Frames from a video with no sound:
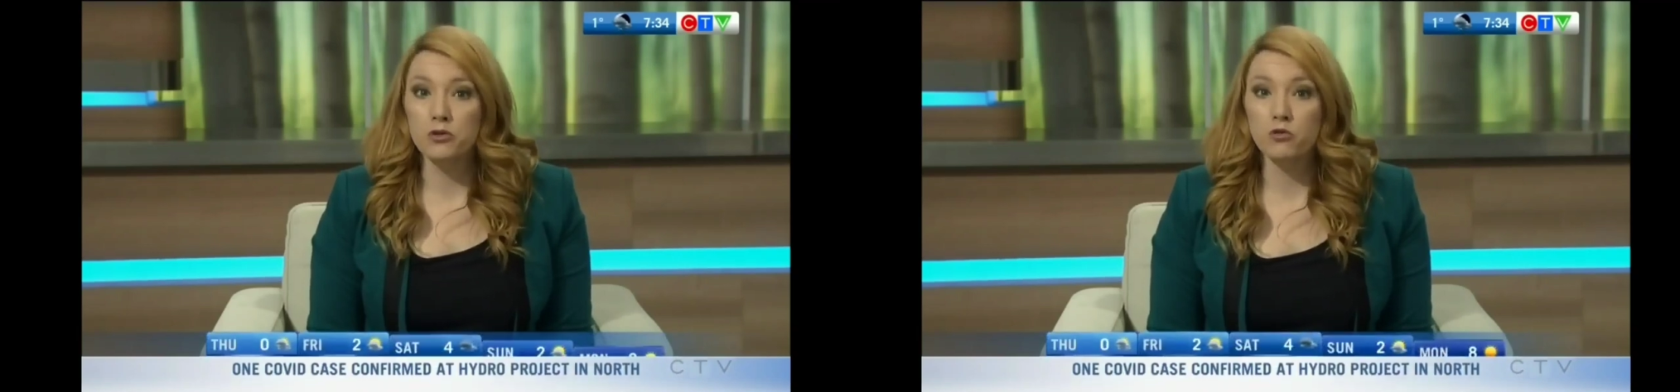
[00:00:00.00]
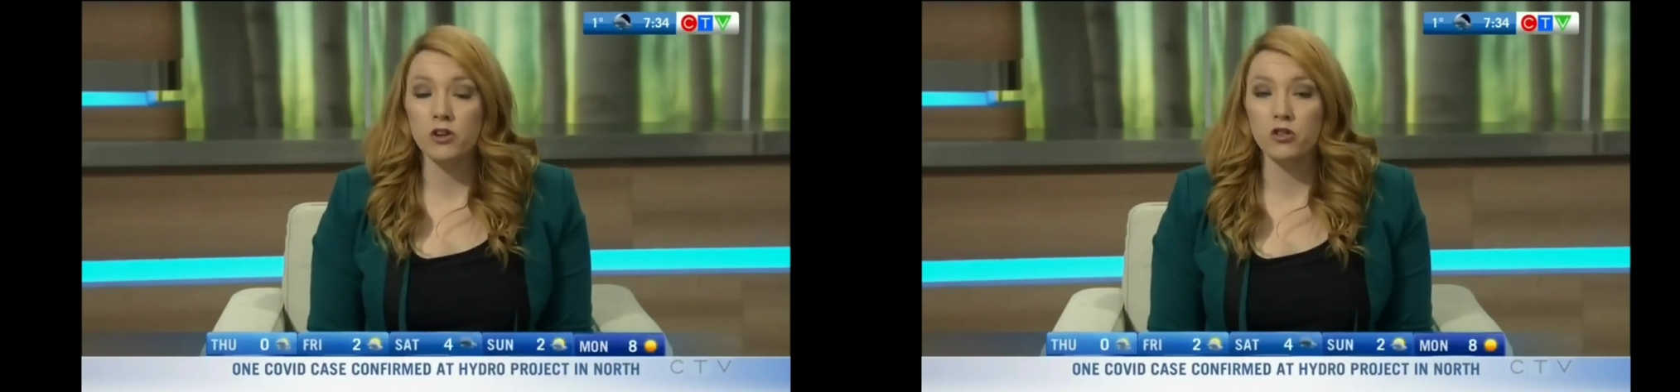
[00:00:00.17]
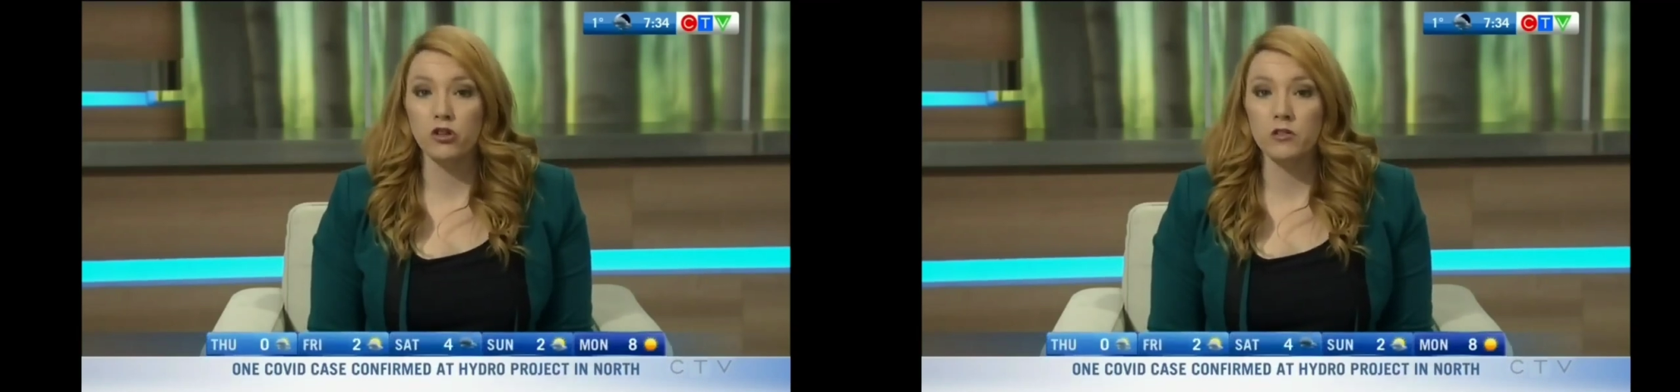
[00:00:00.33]

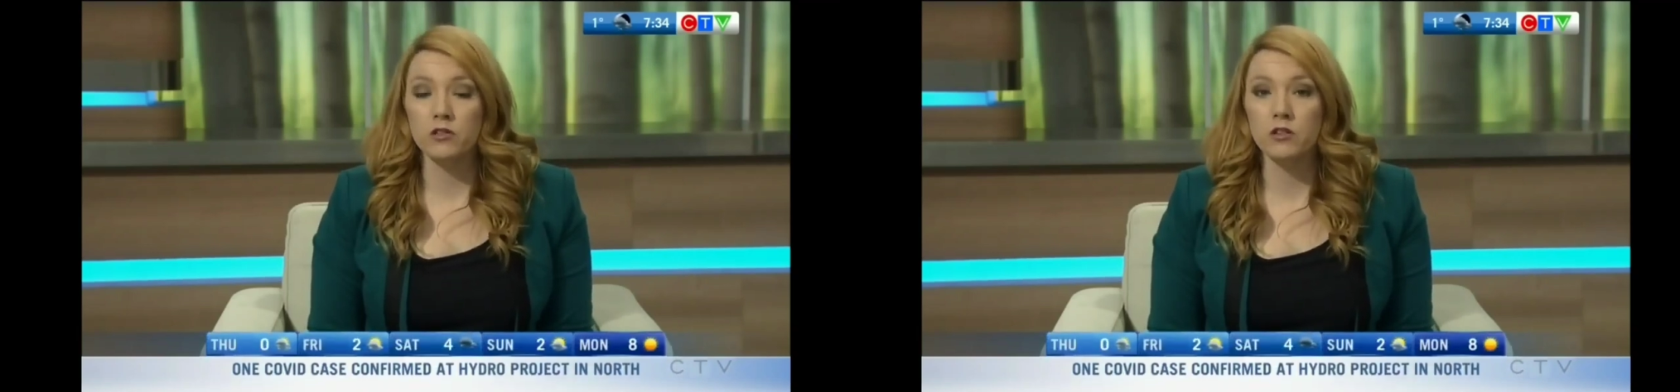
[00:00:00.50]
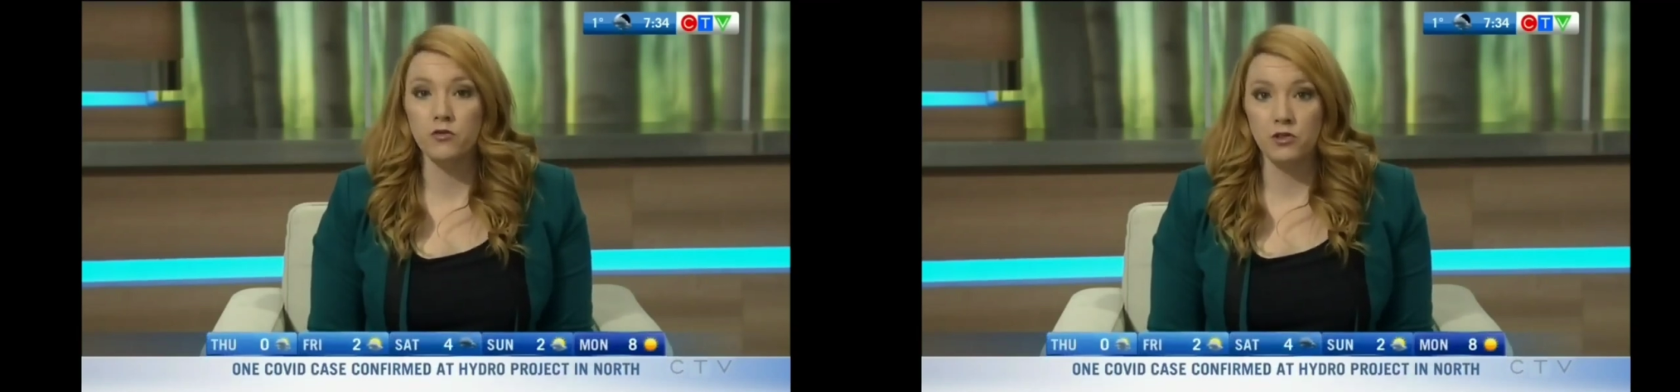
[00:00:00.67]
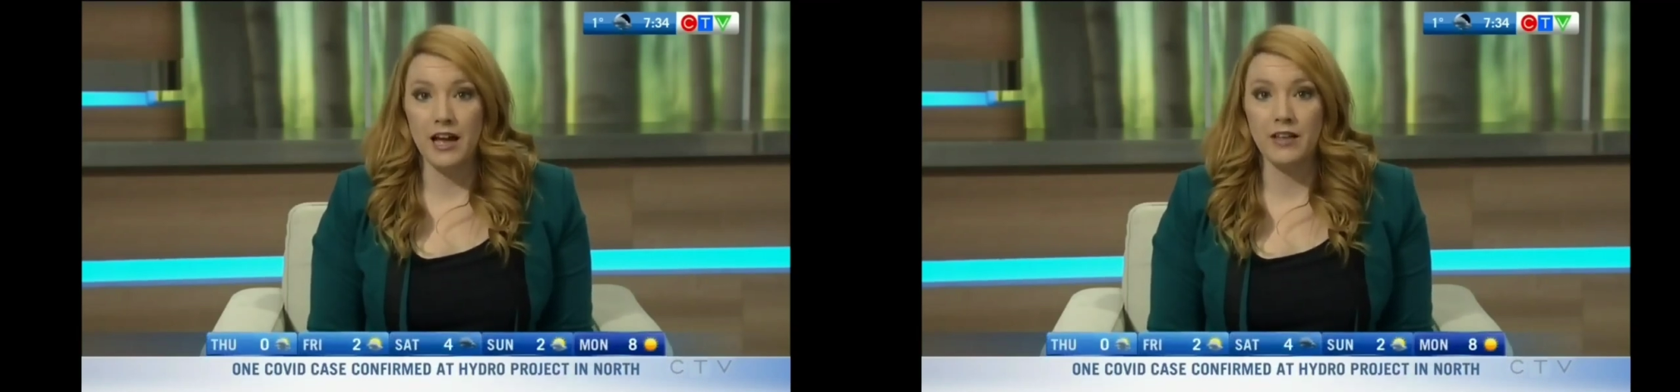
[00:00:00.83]

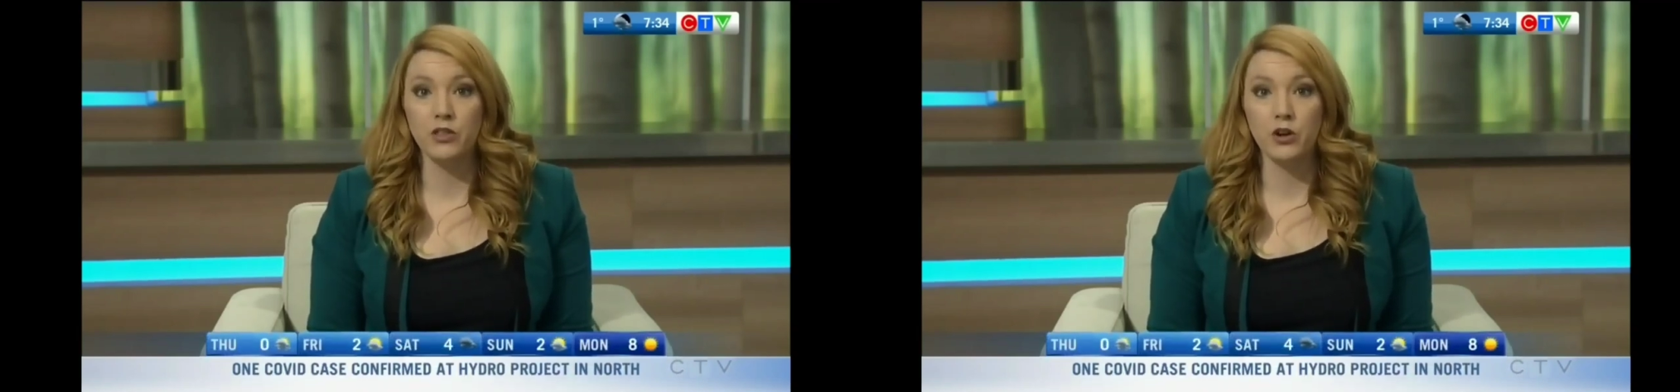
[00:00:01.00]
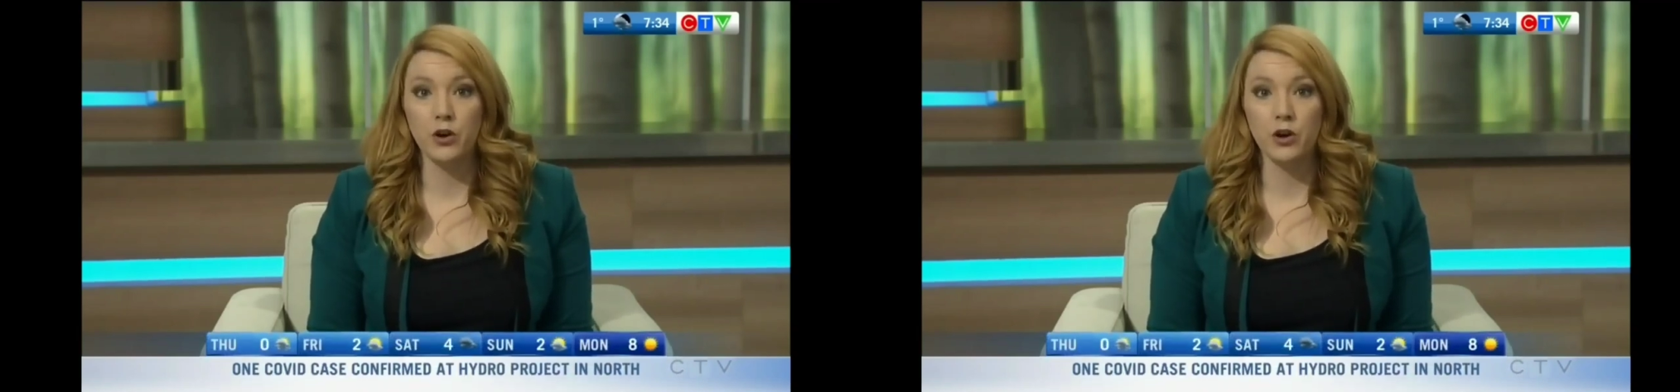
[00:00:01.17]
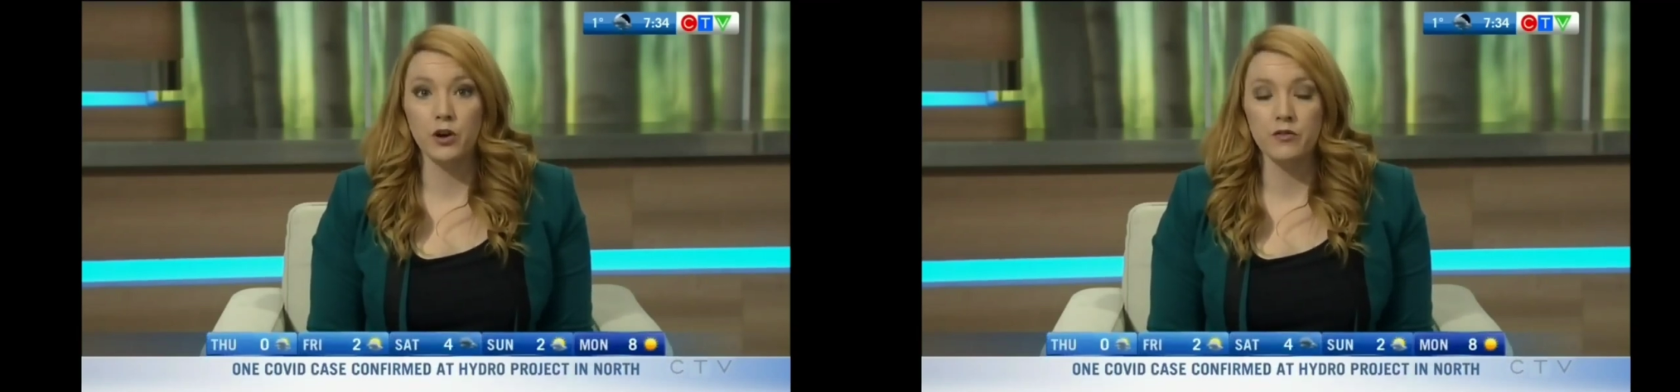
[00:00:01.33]
restrictions to
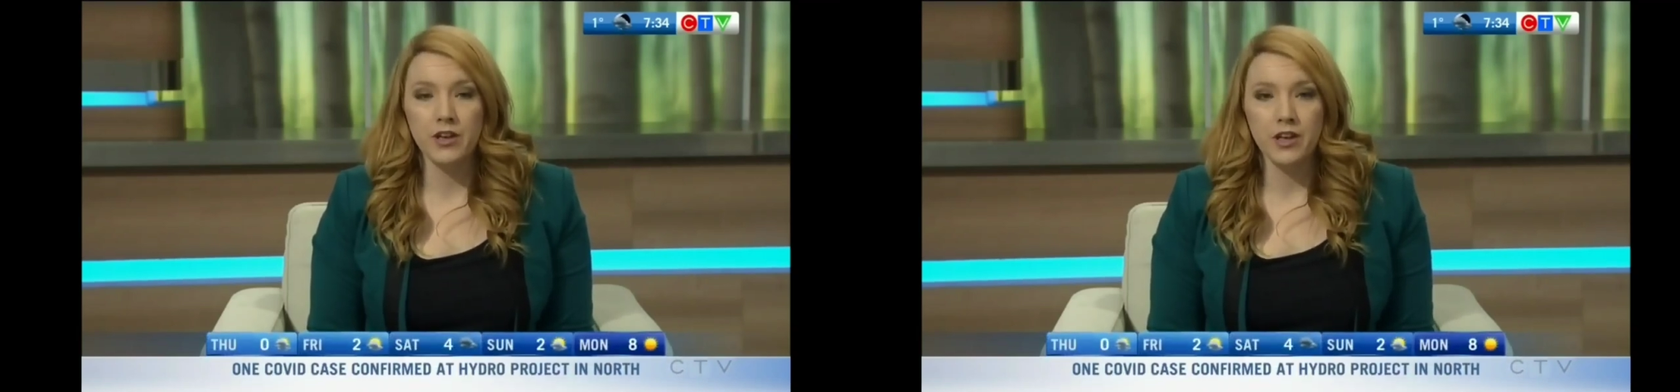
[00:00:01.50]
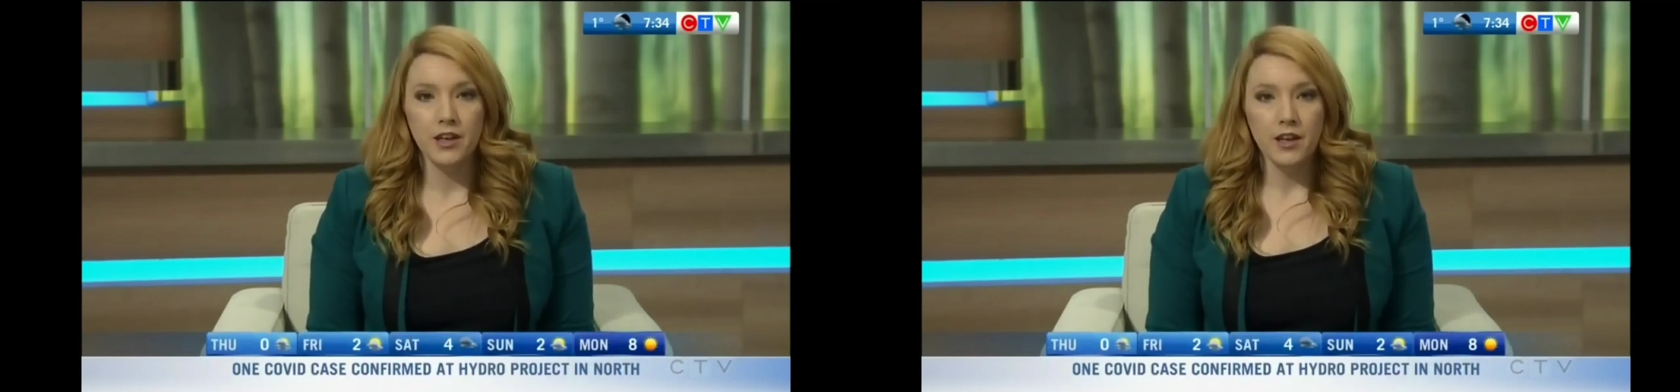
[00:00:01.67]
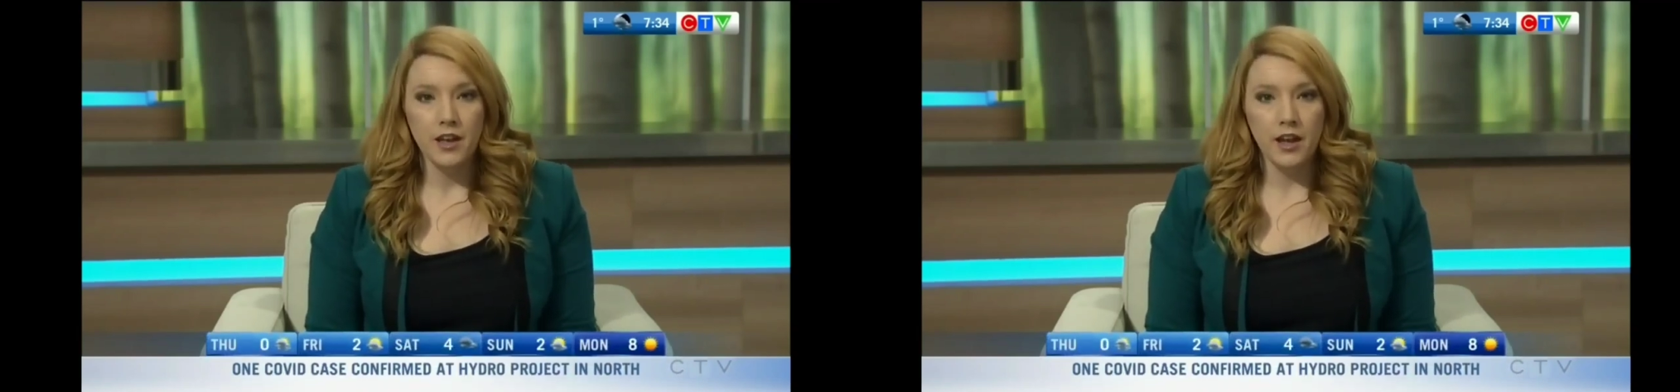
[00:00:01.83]
flatten the curve.